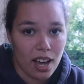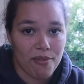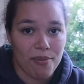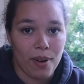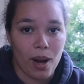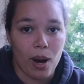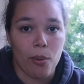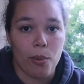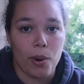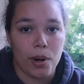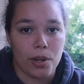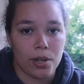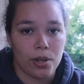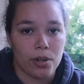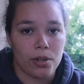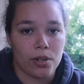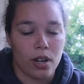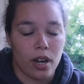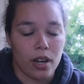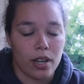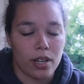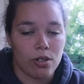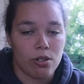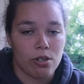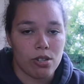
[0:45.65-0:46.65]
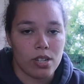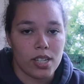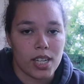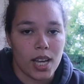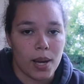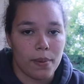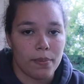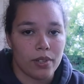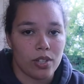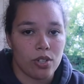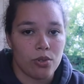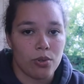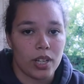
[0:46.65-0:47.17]
about whether or not you should
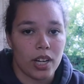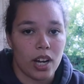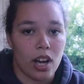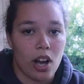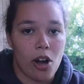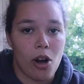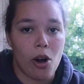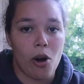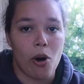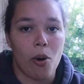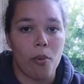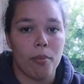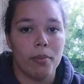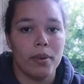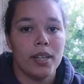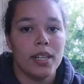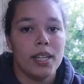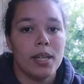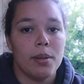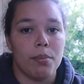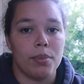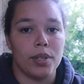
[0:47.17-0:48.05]
attempt to treat at home,